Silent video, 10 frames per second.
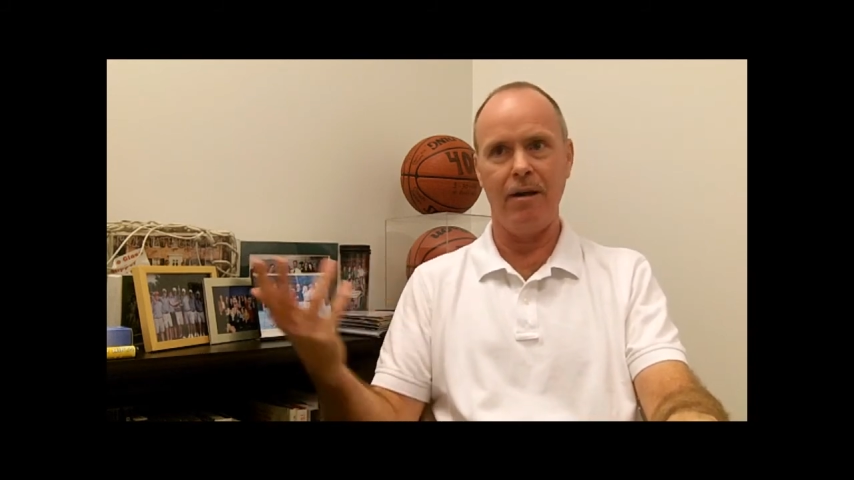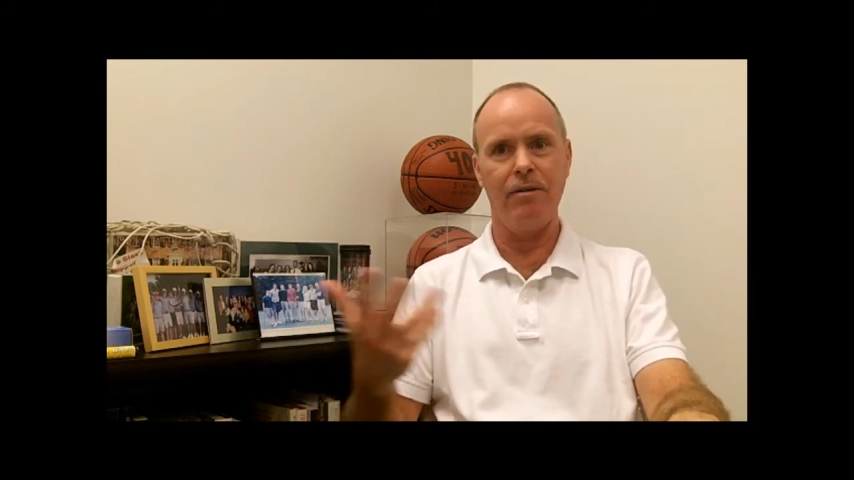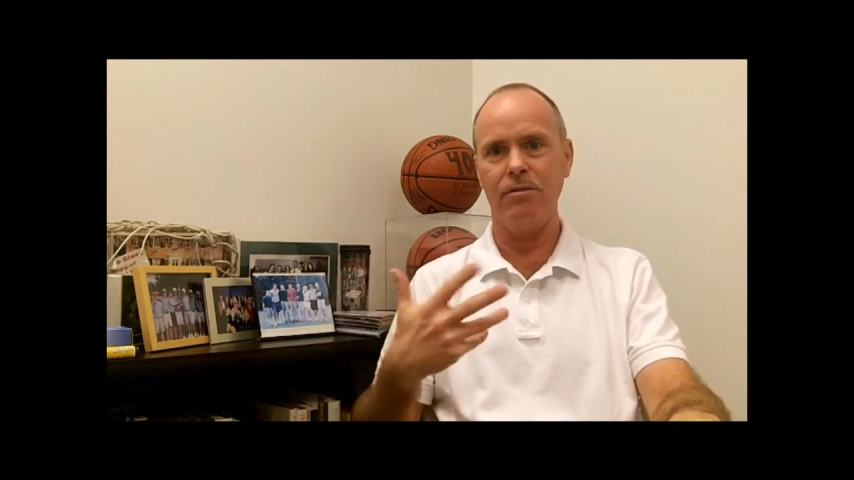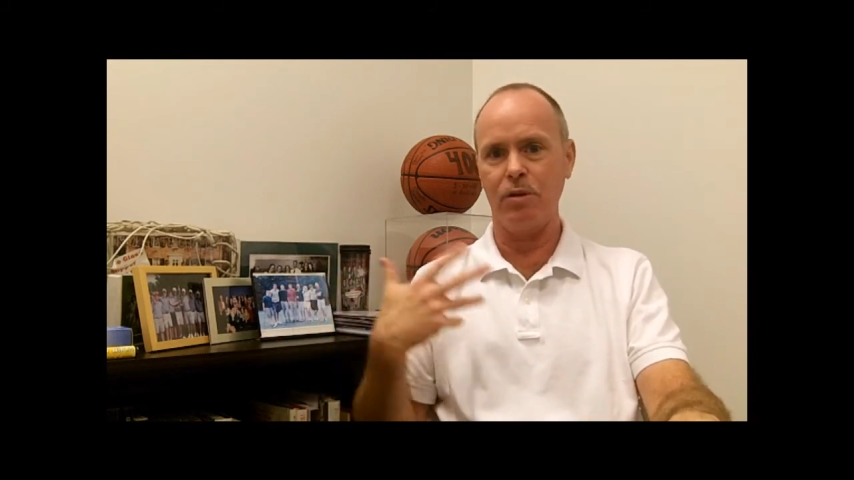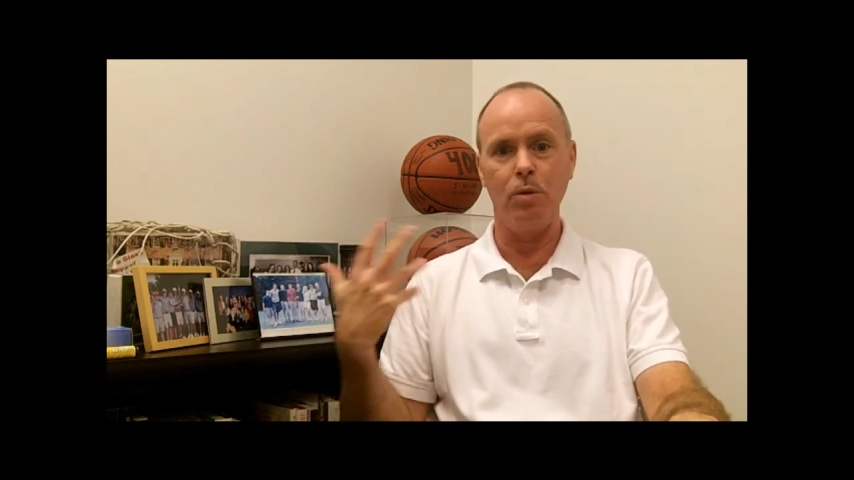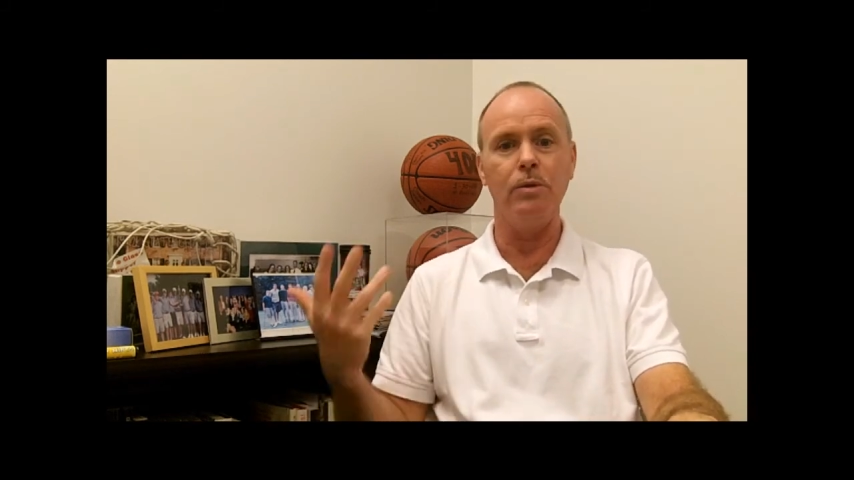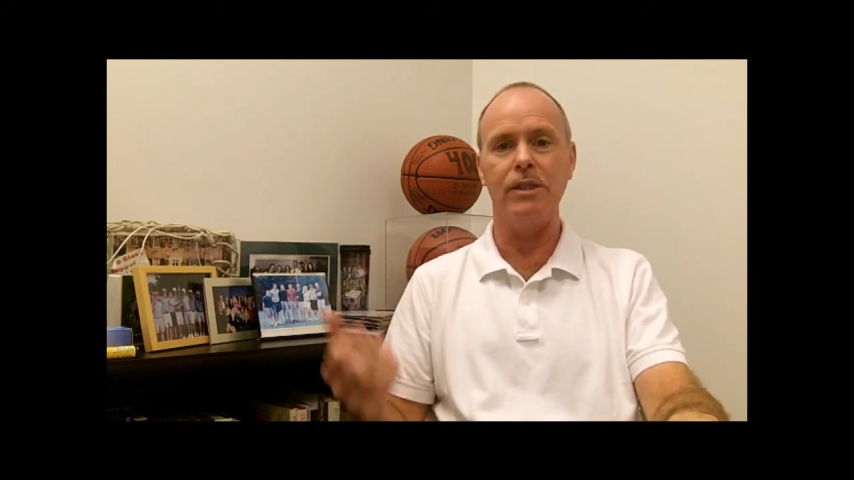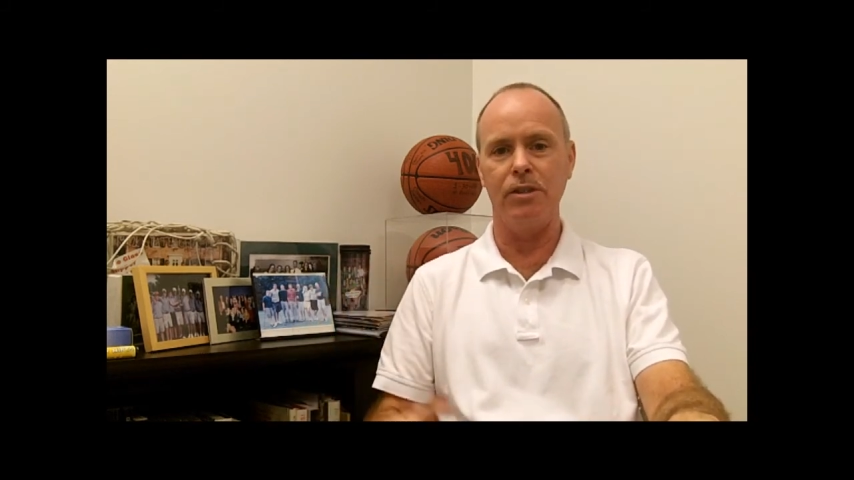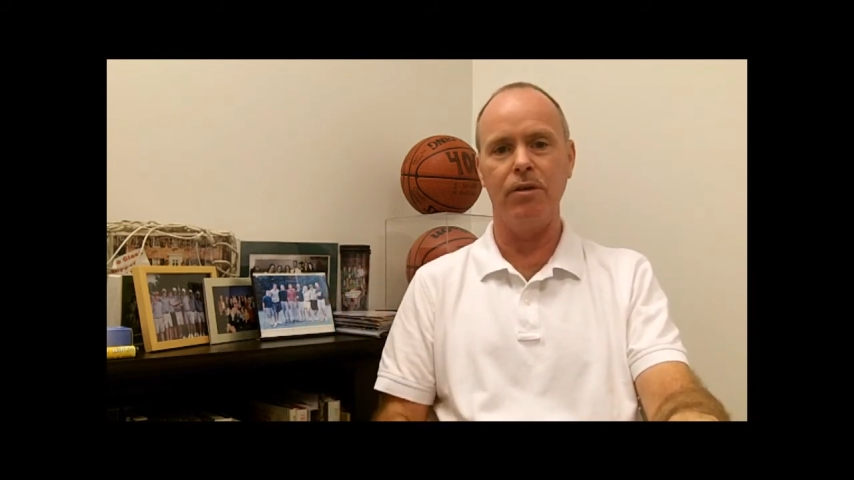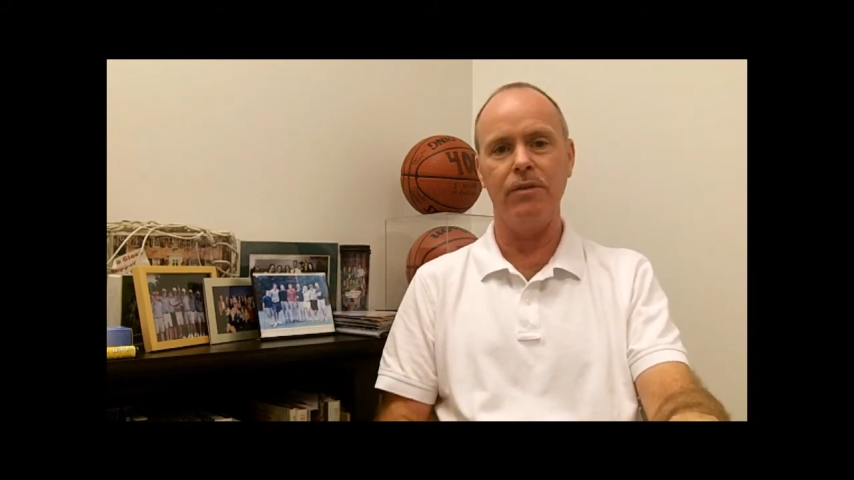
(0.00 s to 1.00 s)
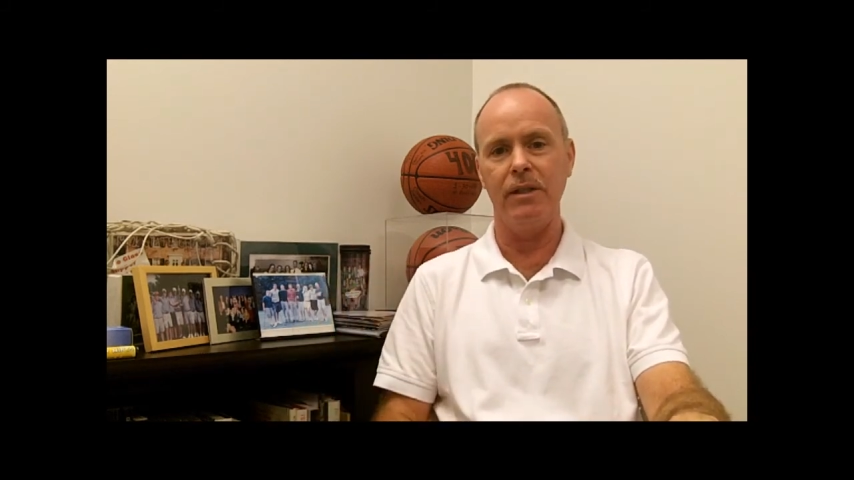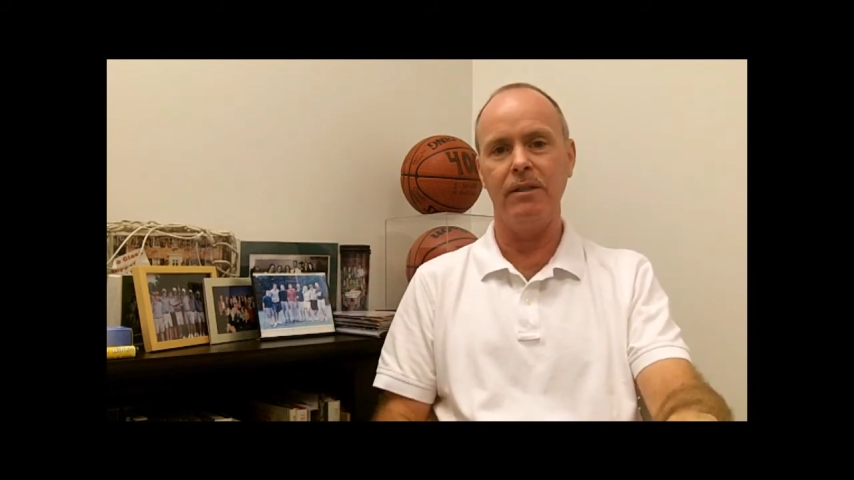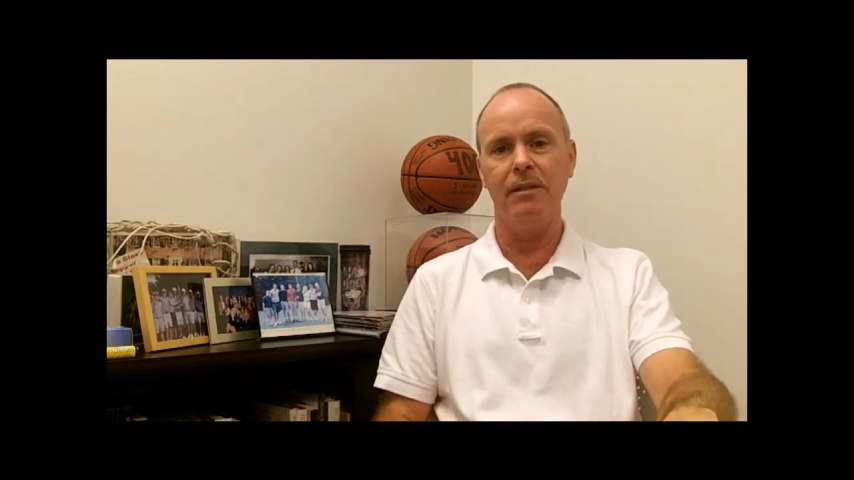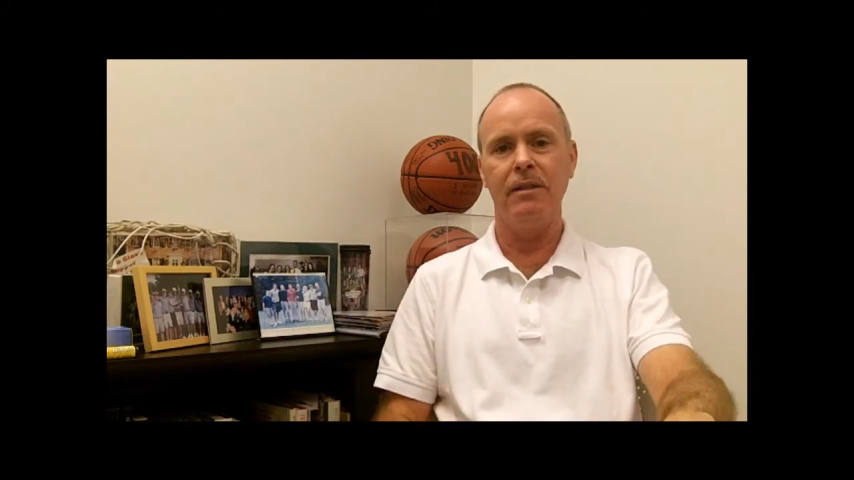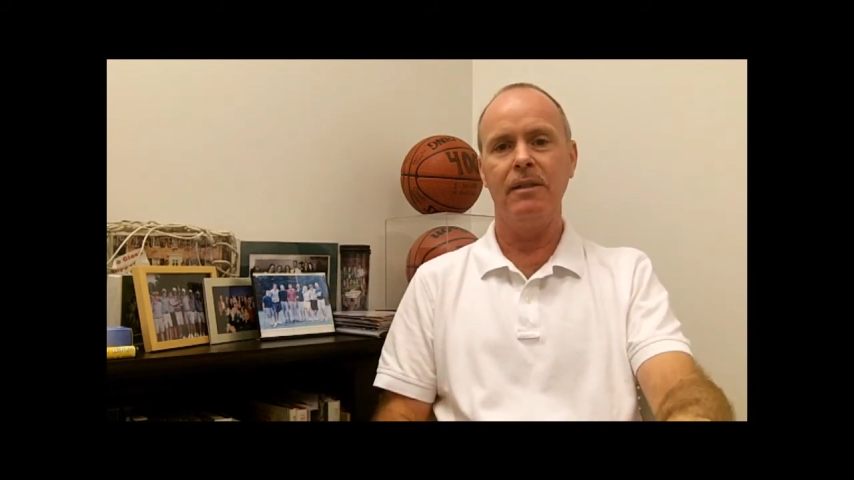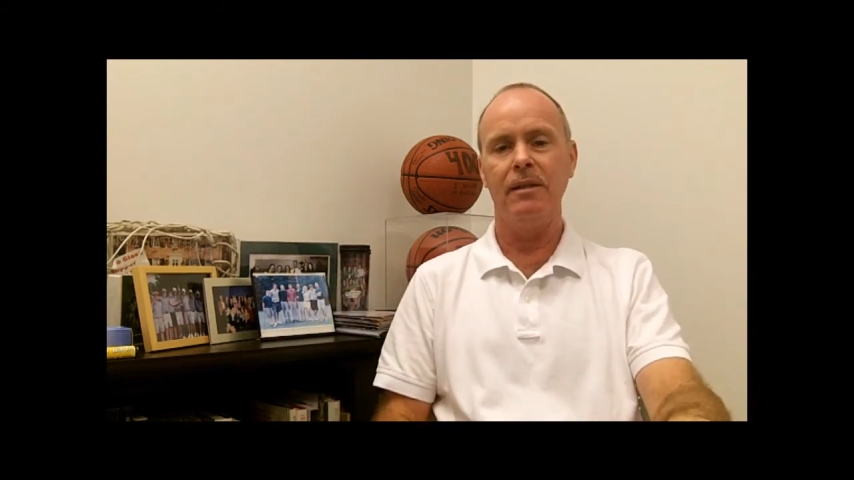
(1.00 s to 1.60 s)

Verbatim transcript: our school deserved it,